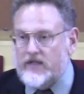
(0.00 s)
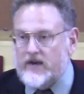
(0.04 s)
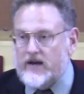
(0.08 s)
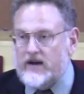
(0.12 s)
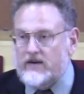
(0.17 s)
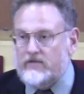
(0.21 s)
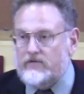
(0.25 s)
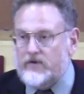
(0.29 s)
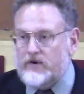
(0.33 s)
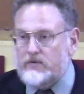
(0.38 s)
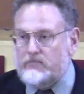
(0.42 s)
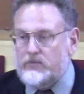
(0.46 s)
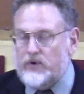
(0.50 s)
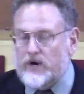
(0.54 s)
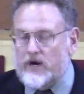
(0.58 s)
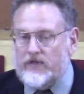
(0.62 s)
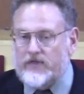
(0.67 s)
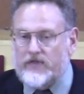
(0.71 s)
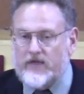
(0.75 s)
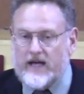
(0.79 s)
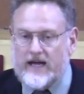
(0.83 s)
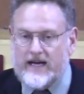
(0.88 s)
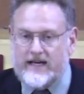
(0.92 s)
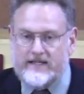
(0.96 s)
that every
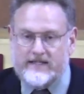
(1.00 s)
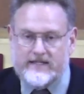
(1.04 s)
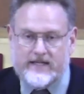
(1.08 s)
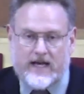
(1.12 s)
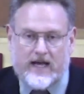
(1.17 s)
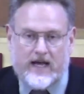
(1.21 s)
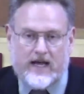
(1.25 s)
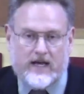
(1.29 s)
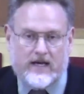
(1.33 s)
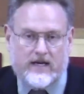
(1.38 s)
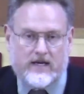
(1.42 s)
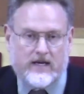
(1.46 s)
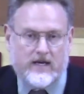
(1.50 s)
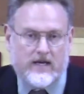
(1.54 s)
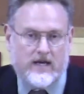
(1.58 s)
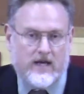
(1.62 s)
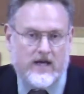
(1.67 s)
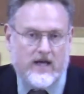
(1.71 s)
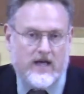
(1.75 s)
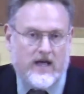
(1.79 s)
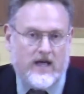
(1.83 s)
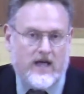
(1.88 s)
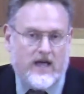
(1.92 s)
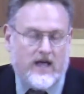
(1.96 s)
breath I take
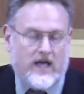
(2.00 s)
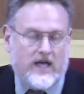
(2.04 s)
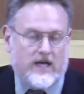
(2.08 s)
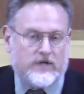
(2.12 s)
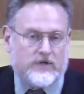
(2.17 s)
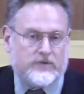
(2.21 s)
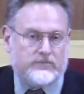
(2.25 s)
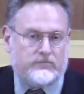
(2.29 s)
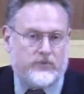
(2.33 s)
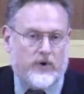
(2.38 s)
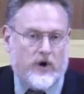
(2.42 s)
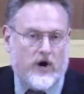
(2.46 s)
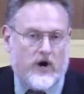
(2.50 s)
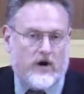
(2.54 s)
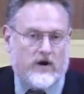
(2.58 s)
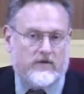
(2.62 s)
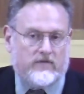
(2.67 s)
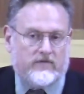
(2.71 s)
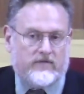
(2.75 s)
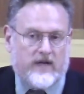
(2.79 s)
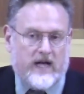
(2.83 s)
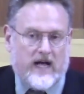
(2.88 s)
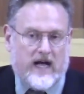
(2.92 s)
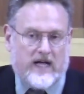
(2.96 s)
is part
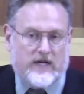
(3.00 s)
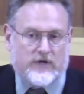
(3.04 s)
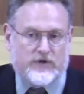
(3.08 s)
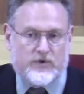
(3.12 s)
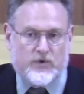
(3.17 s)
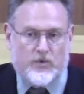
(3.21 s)
of God's